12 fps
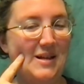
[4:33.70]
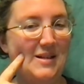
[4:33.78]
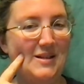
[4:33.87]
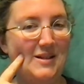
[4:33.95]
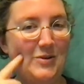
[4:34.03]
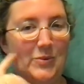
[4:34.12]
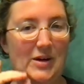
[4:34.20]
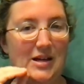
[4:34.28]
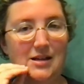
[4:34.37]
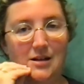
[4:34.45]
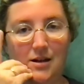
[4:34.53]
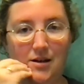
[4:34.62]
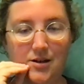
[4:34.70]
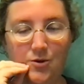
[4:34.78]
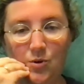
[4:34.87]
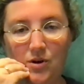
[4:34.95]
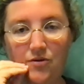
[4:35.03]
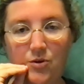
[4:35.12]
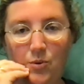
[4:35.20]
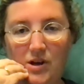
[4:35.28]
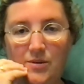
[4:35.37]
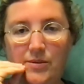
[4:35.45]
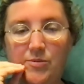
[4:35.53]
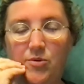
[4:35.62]
Sweet is one of the
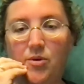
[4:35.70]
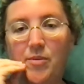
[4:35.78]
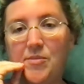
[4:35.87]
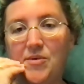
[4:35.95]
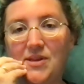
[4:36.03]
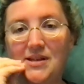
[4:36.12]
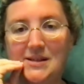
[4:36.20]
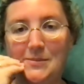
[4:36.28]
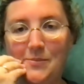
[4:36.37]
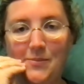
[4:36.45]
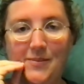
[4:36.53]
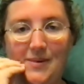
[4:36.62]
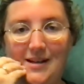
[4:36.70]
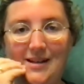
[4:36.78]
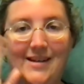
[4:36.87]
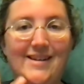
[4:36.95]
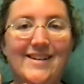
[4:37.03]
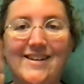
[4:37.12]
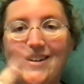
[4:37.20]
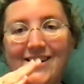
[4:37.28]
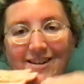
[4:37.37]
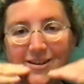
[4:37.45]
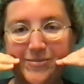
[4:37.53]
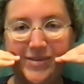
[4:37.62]
ways people remember this.
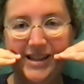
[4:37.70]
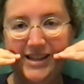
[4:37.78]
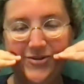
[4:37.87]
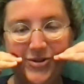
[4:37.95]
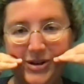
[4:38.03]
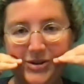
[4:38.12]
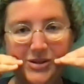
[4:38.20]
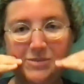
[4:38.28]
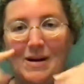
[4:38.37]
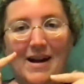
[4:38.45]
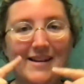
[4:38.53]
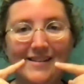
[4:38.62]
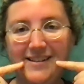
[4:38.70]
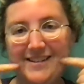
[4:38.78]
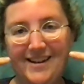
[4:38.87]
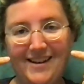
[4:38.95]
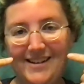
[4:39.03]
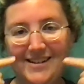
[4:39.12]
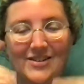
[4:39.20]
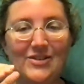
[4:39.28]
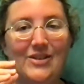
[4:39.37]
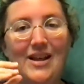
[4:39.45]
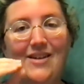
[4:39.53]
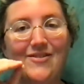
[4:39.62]
Place where you smile a lot or
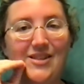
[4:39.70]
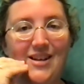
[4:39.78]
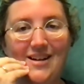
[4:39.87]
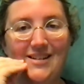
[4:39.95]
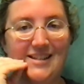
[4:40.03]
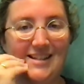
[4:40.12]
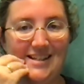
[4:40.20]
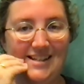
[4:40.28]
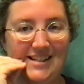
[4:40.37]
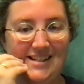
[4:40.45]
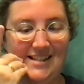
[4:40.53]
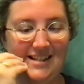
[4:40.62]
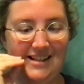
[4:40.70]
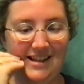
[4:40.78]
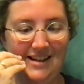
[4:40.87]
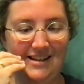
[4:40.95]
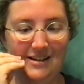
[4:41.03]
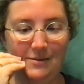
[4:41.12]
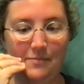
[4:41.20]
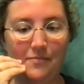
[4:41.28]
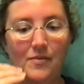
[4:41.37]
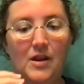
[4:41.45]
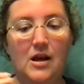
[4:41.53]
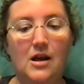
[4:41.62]
laugh a lot. Disneyland.
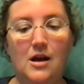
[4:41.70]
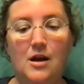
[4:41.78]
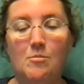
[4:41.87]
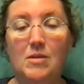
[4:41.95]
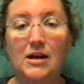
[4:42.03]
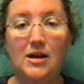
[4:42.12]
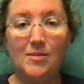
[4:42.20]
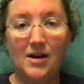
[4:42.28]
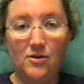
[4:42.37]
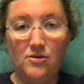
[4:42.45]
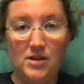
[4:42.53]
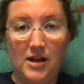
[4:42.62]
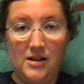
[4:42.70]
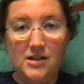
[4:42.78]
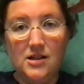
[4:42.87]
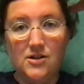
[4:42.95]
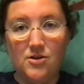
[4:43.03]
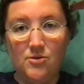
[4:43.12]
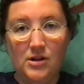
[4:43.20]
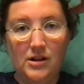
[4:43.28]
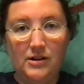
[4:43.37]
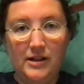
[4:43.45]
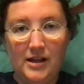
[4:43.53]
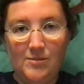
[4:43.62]
Mickey Mouse has his own
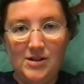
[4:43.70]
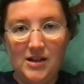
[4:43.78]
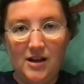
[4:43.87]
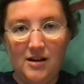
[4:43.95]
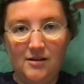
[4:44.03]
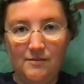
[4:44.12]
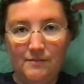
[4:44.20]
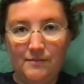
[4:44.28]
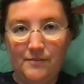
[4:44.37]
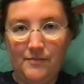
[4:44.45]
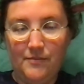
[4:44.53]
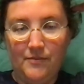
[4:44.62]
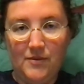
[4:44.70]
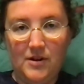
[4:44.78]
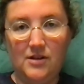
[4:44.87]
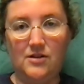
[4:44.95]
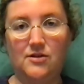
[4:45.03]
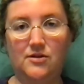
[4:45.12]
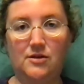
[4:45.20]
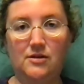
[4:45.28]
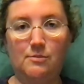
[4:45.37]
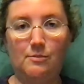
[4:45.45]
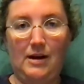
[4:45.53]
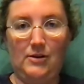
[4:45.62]
little name sign. This is
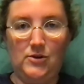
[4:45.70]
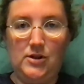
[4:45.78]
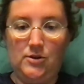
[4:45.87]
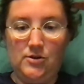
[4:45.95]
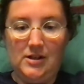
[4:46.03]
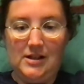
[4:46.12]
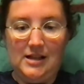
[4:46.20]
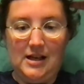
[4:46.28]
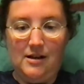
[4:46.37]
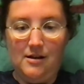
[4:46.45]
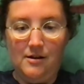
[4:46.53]
his mouse ears on his head.